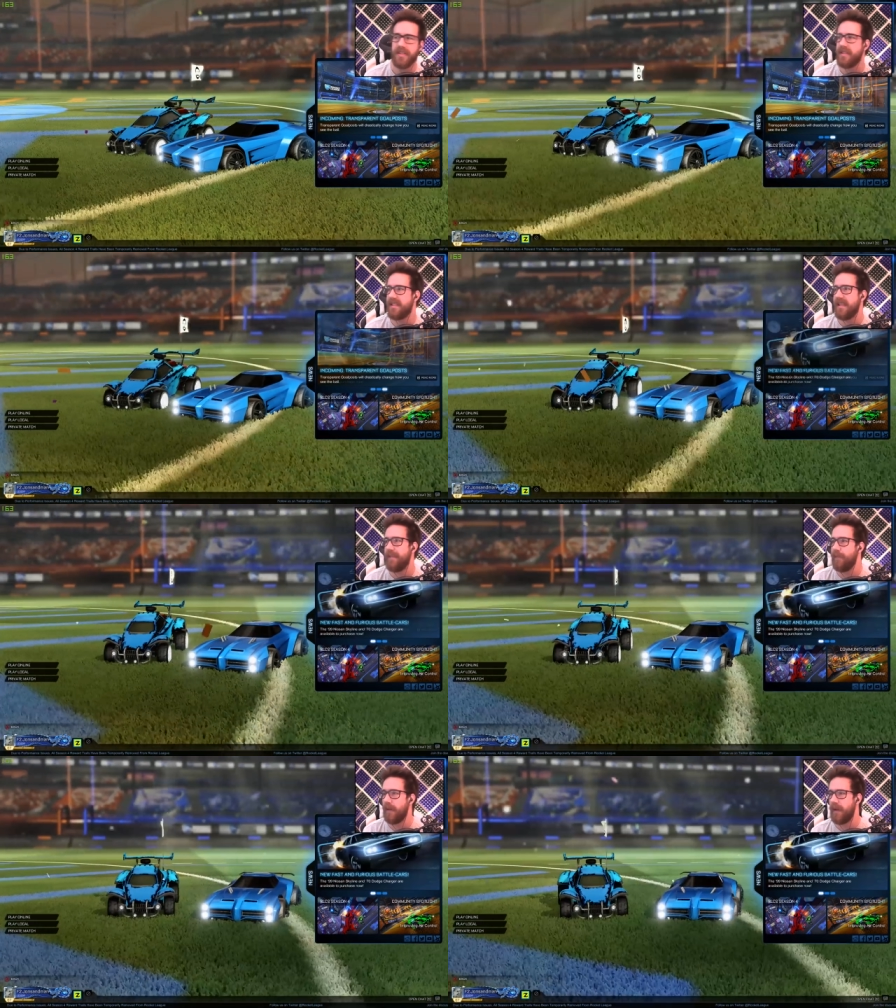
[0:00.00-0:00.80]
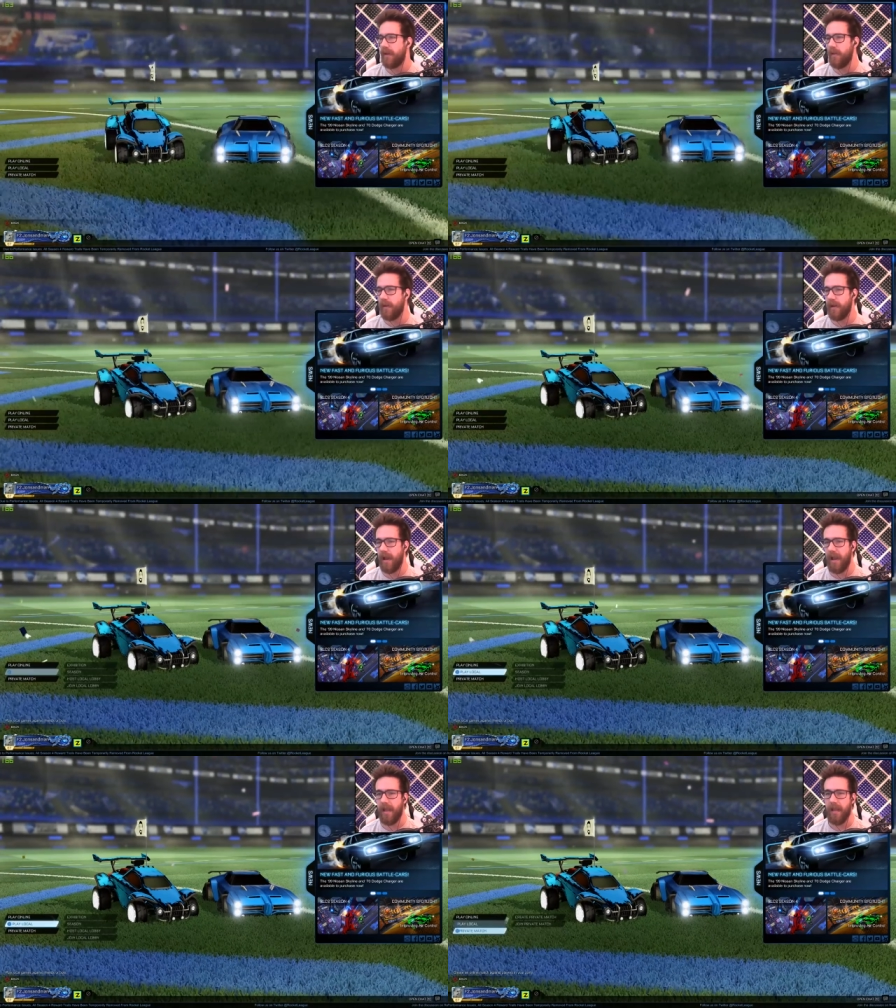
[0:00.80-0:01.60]
to see if we're gonna do it or
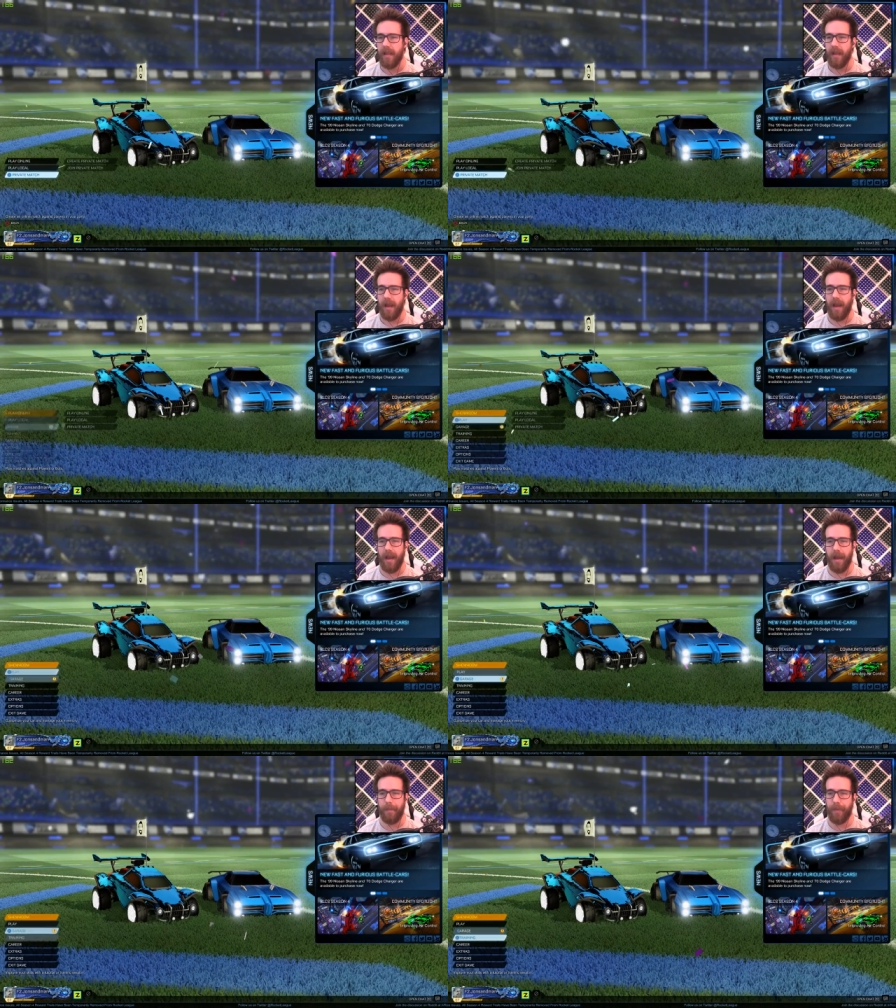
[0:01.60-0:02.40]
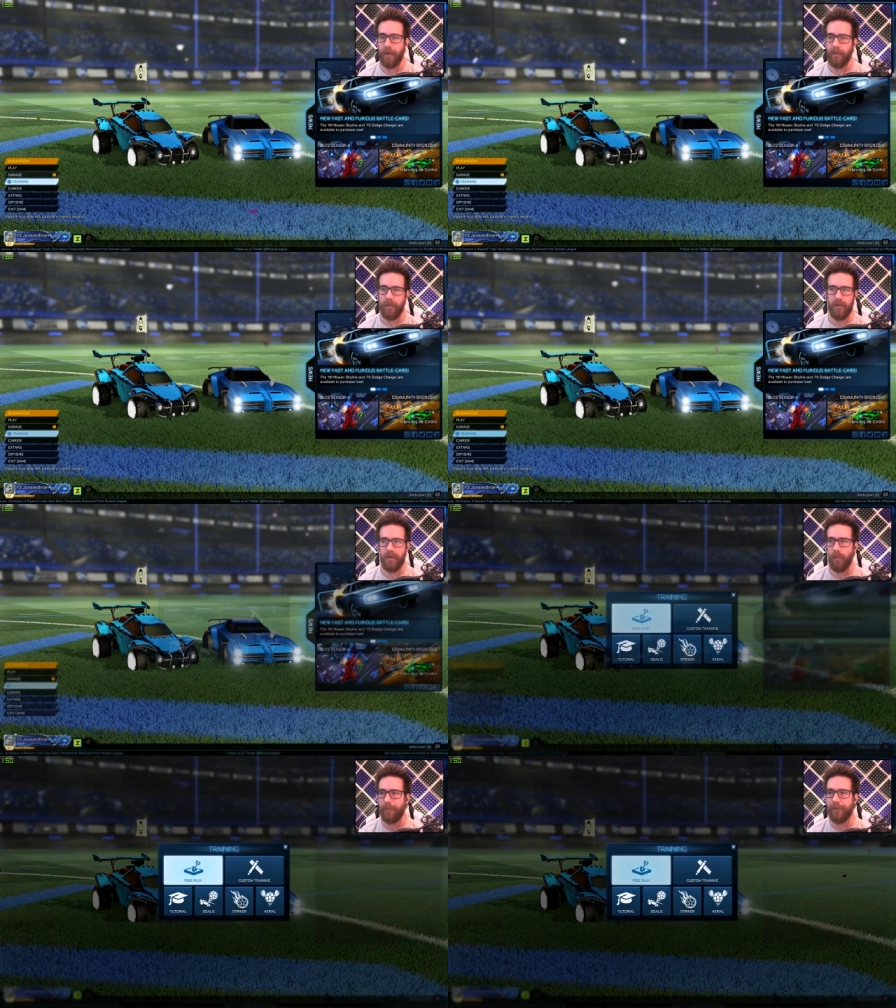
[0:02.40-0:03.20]
not. But
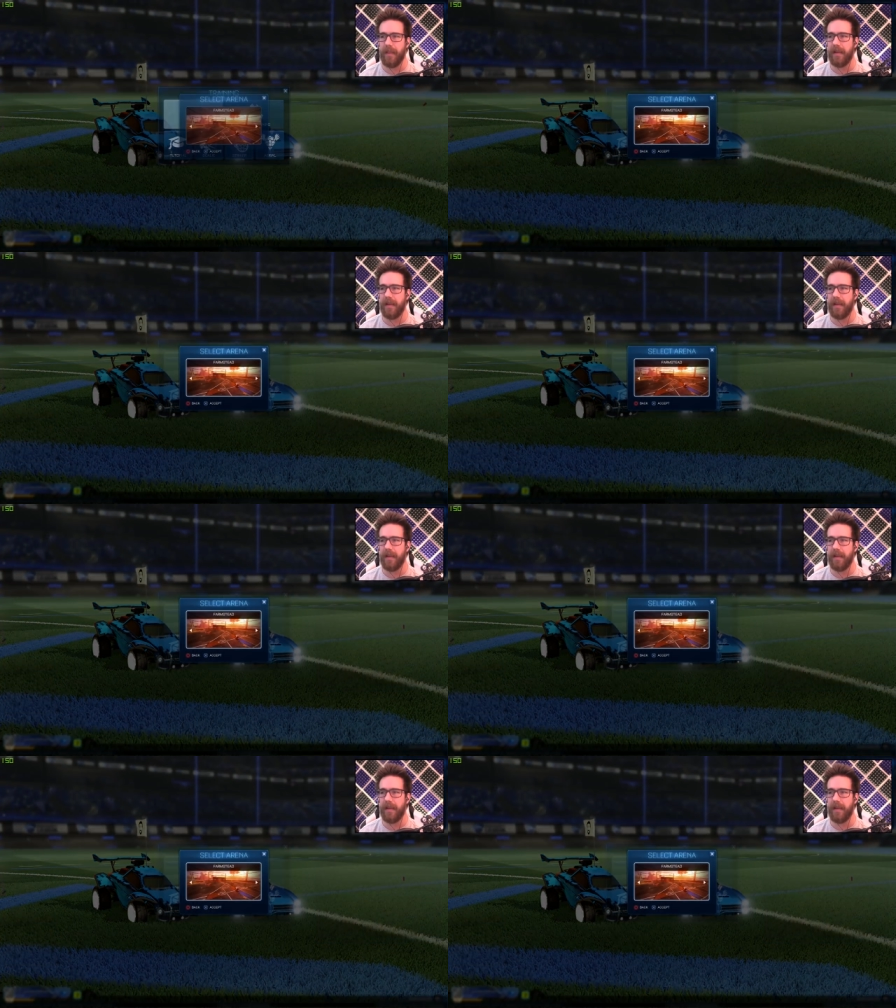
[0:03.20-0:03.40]
we're feeling